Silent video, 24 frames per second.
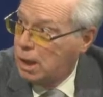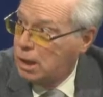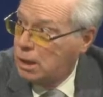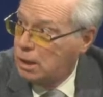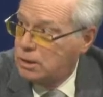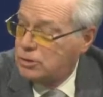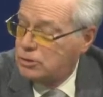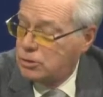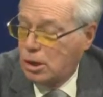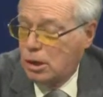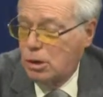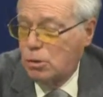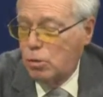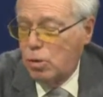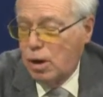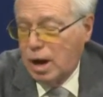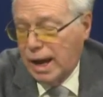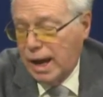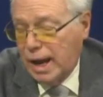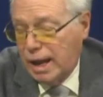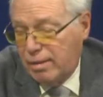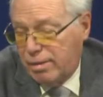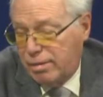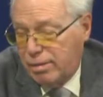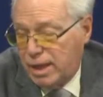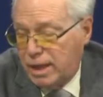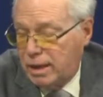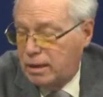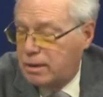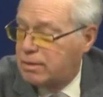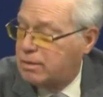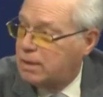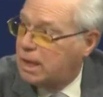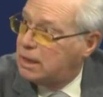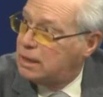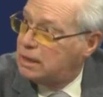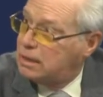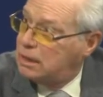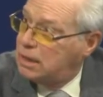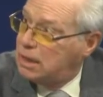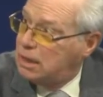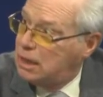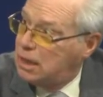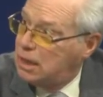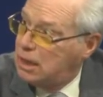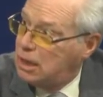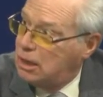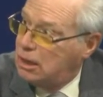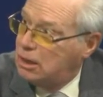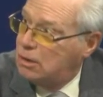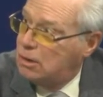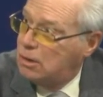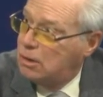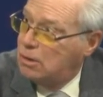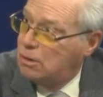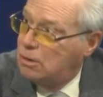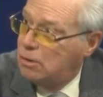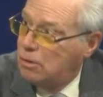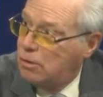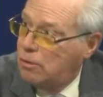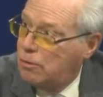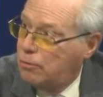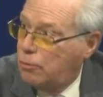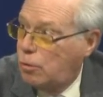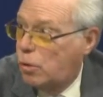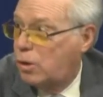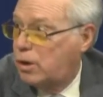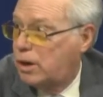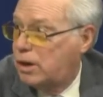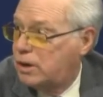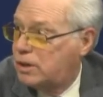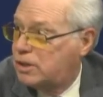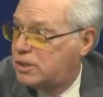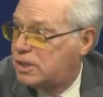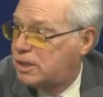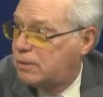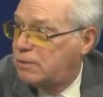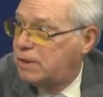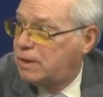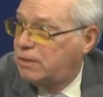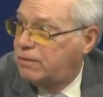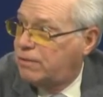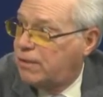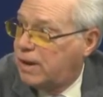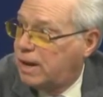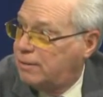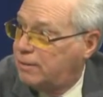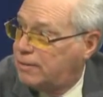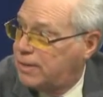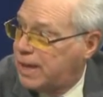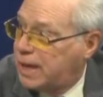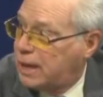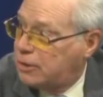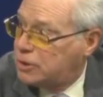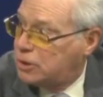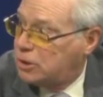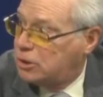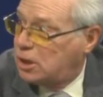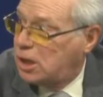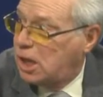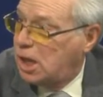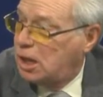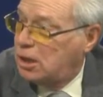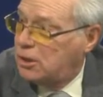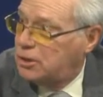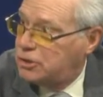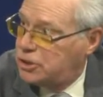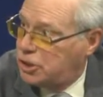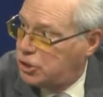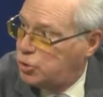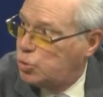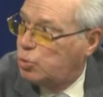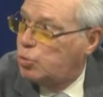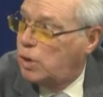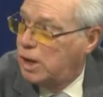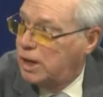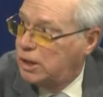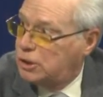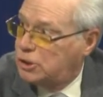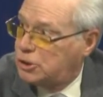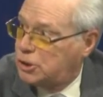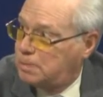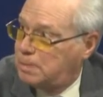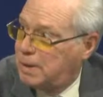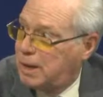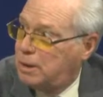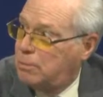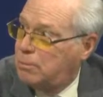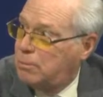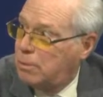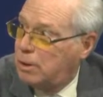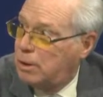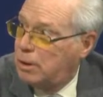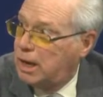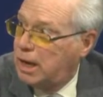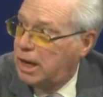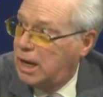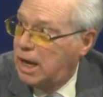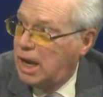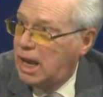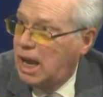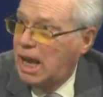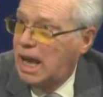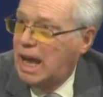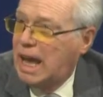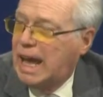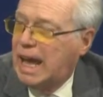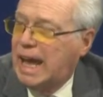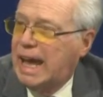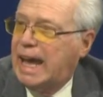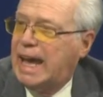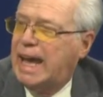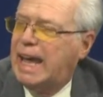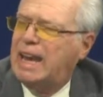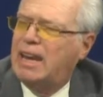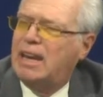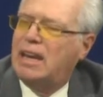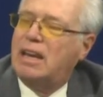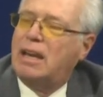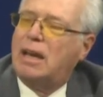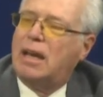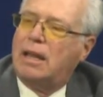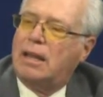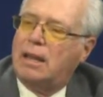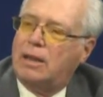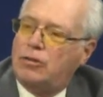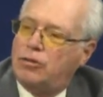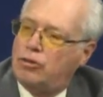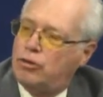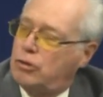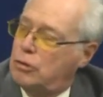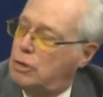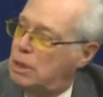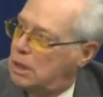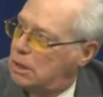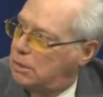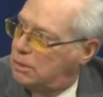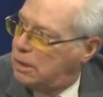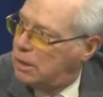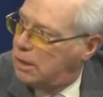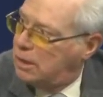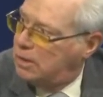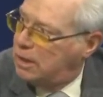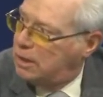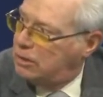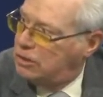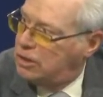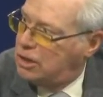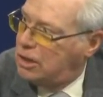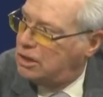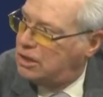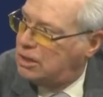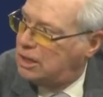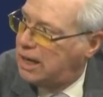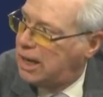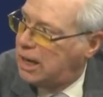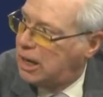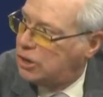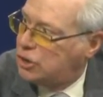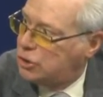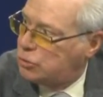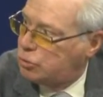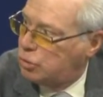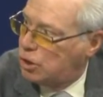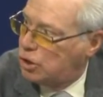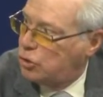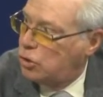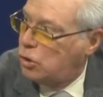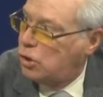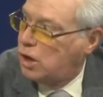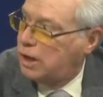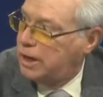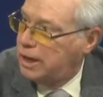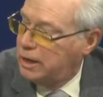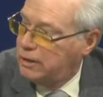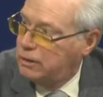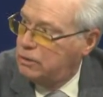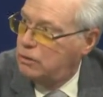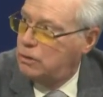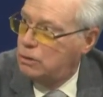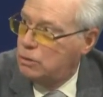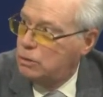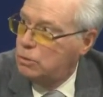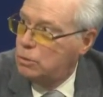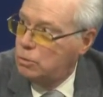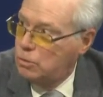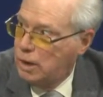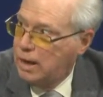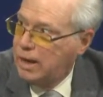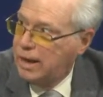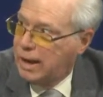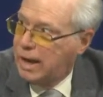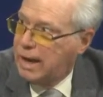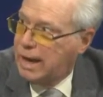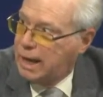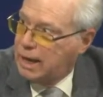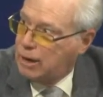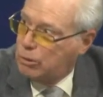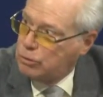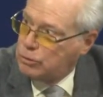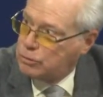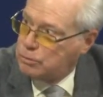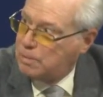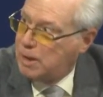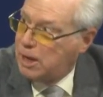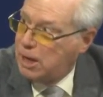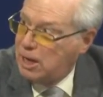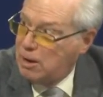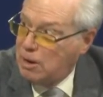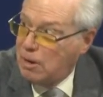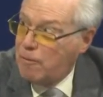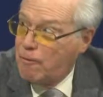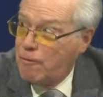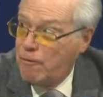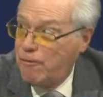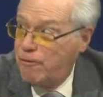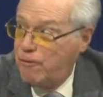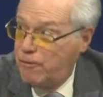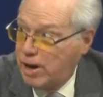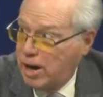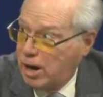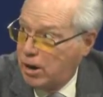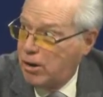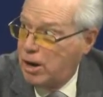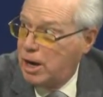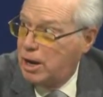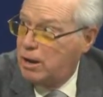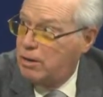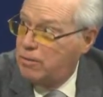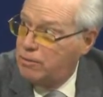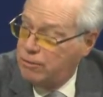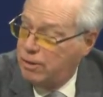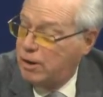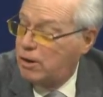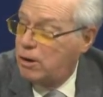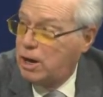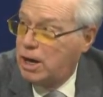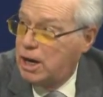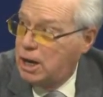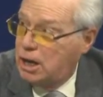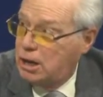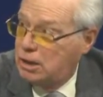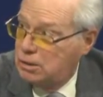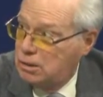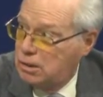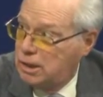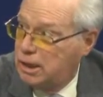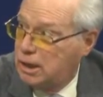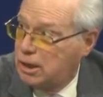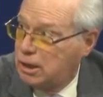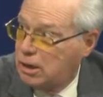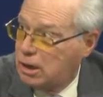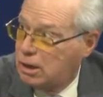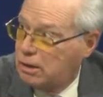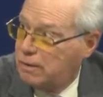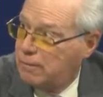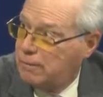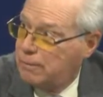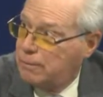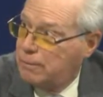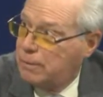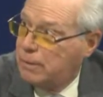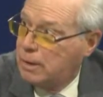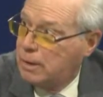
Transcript: So I think that the four hundred seventy-five thousand dollars is well-spent money, and okay. she, they, the, the details right. were gone into, and it was made very, very clear, right.